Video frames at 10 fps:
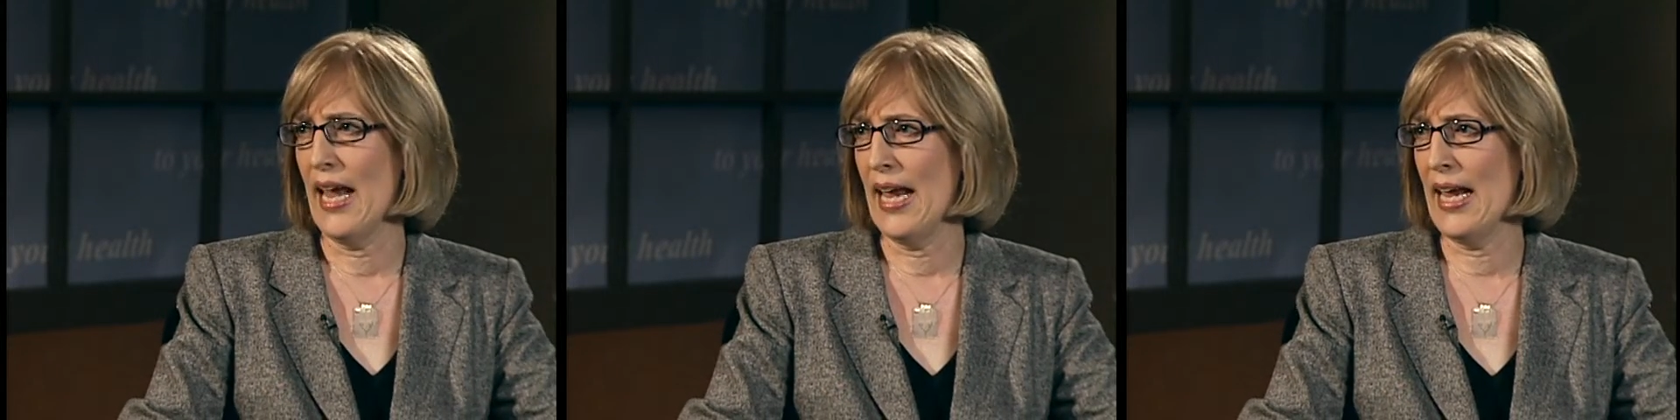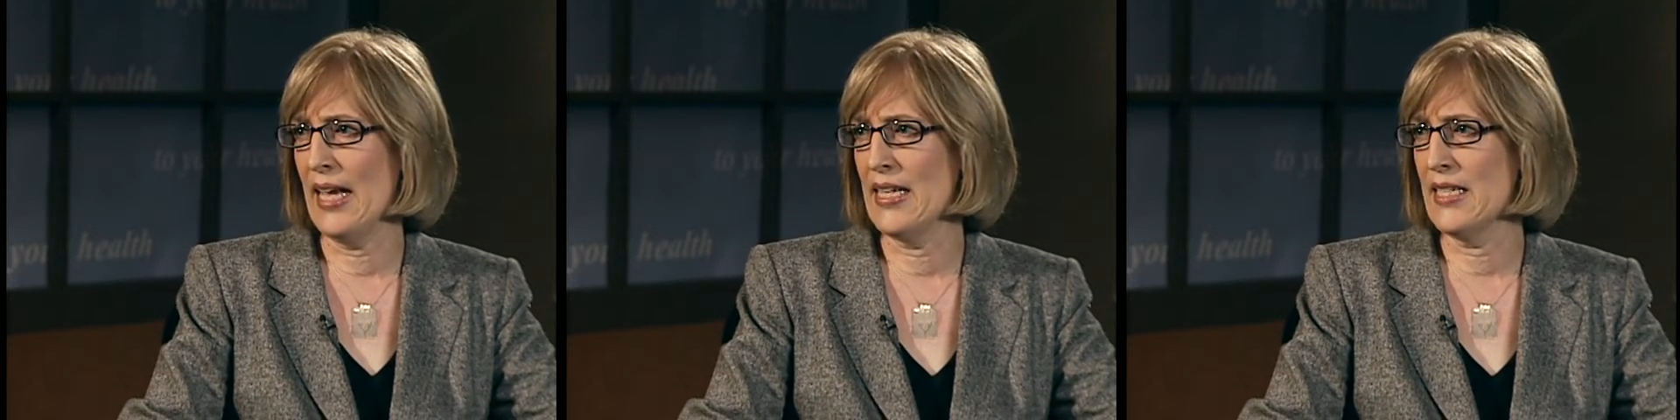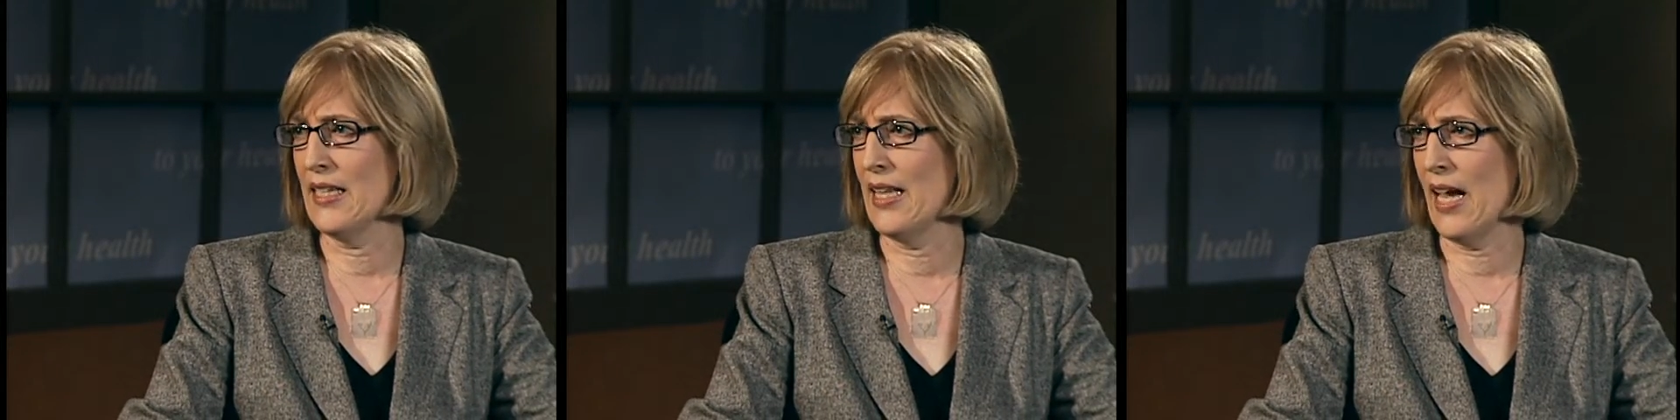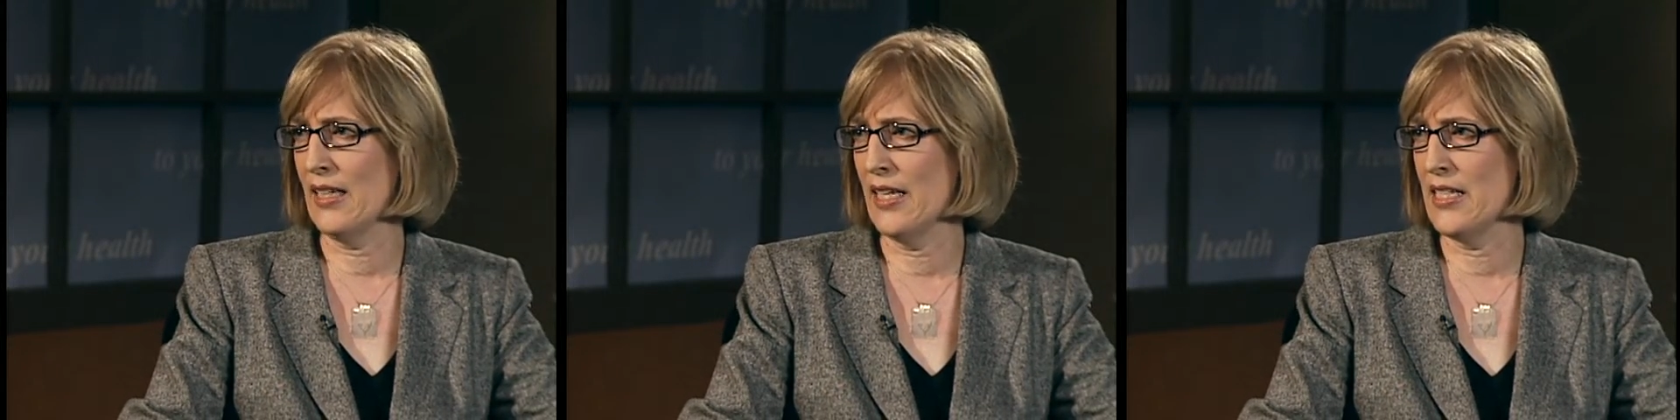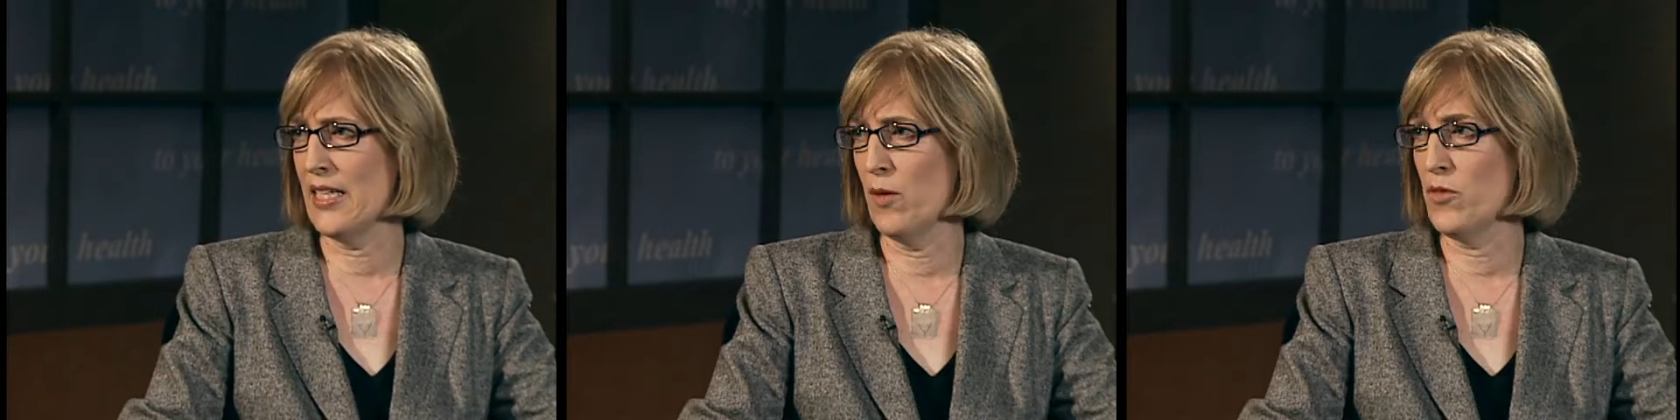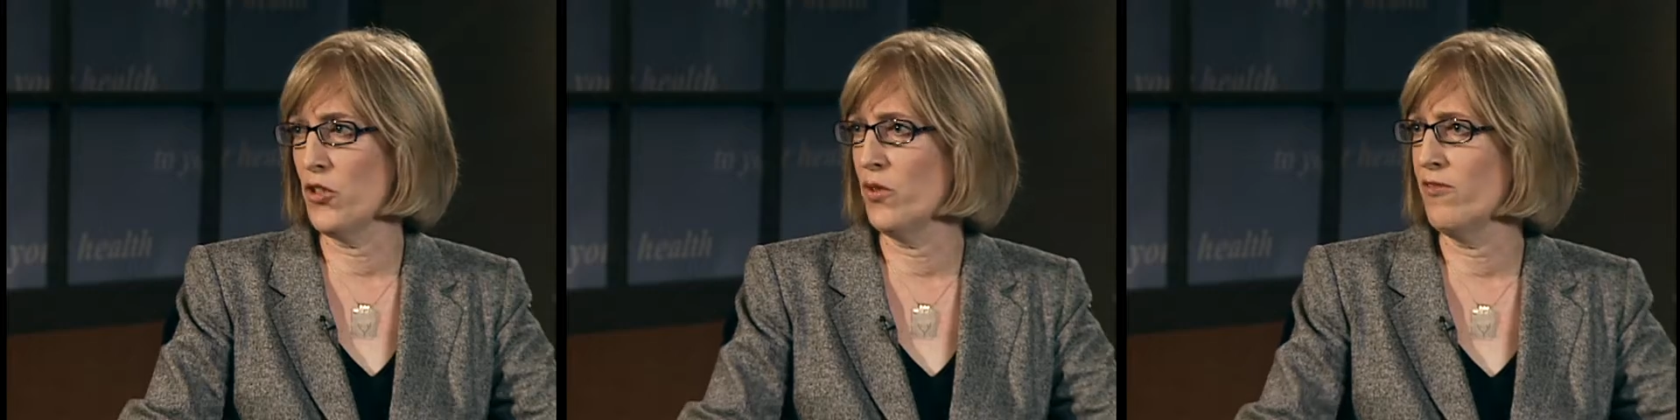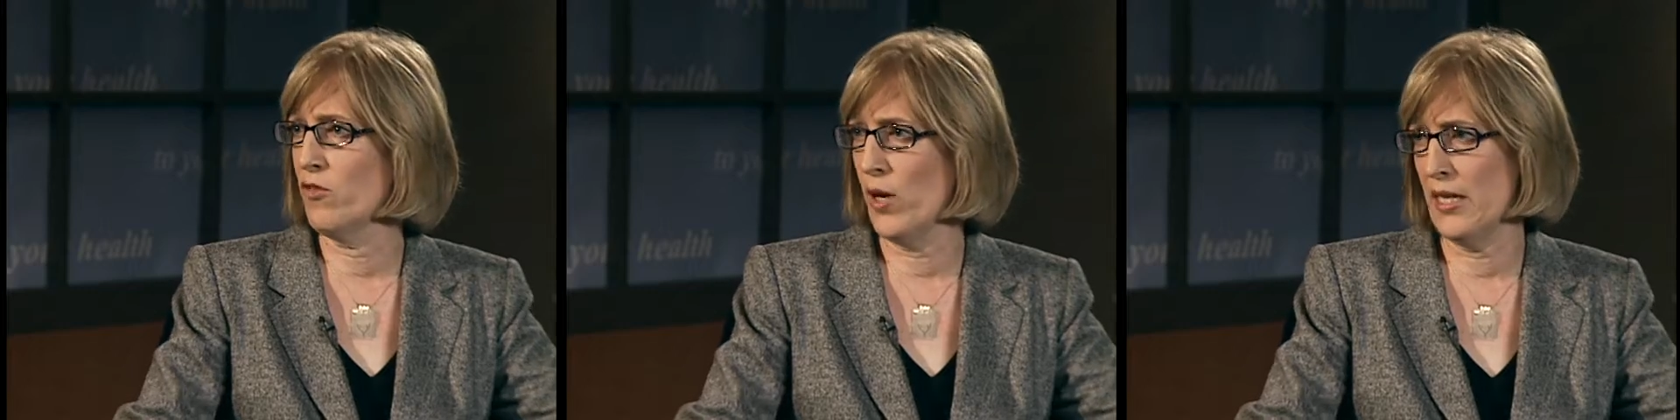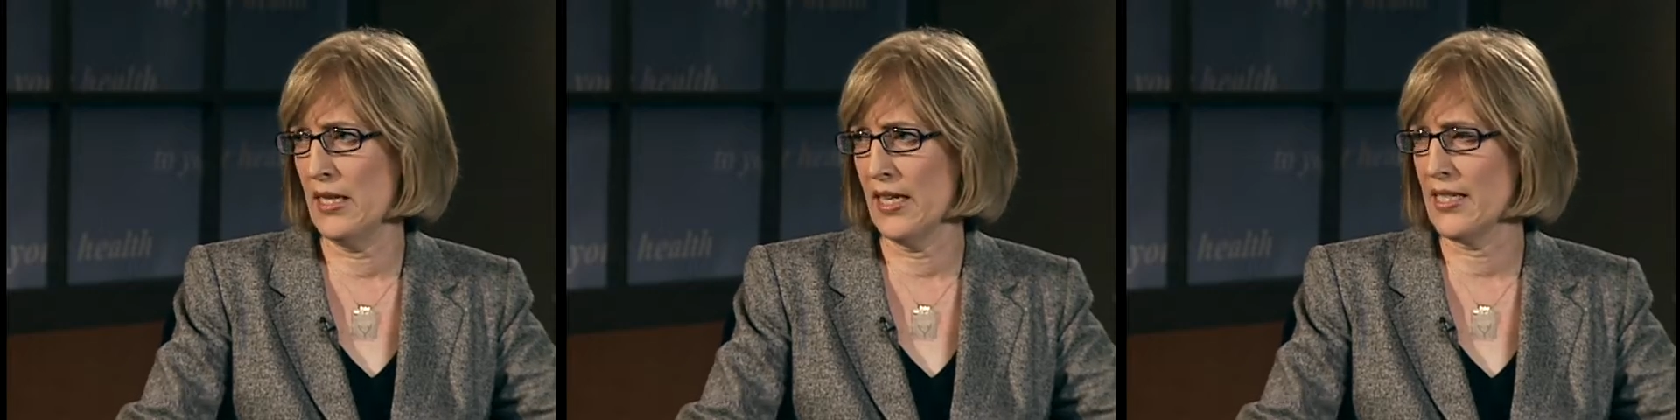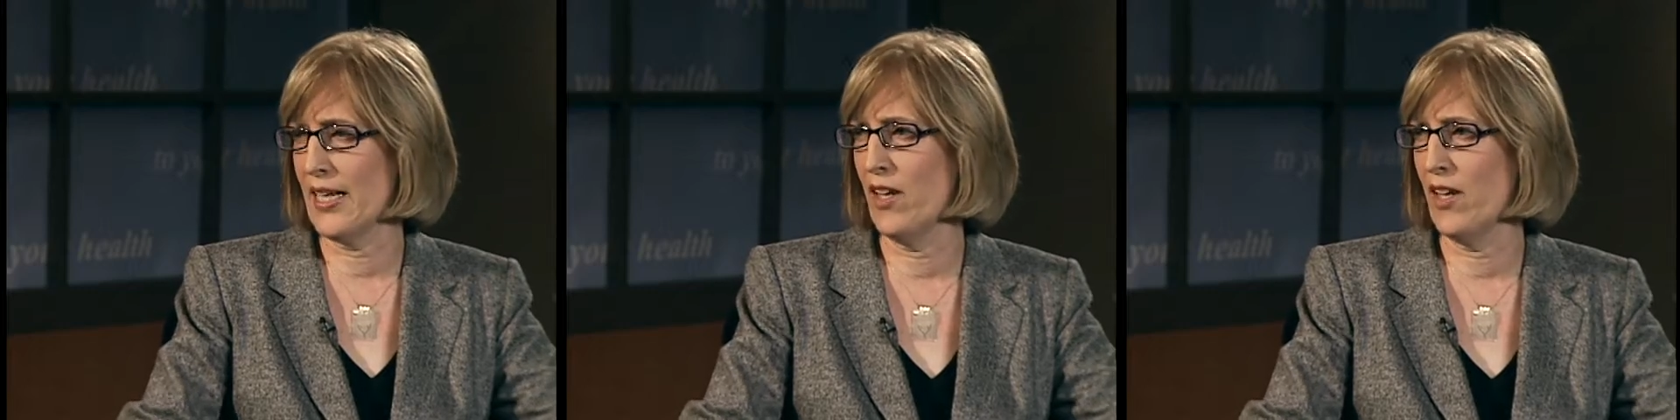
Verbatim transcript: and that leads them to avoid things.